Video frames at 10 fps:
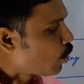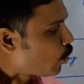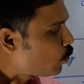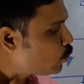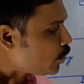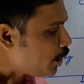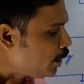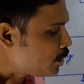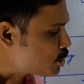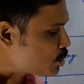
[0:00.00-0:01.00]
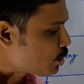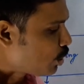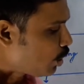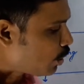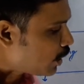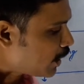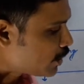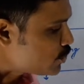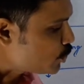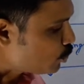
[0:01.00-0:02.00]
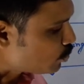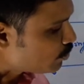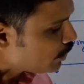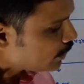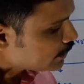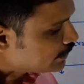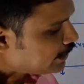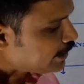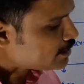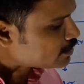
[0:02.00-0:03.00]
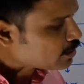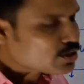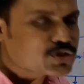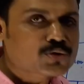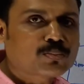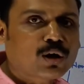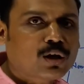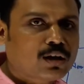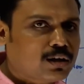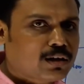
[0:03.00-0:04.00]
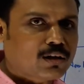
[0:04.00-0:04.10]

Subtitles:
who eat or consume these small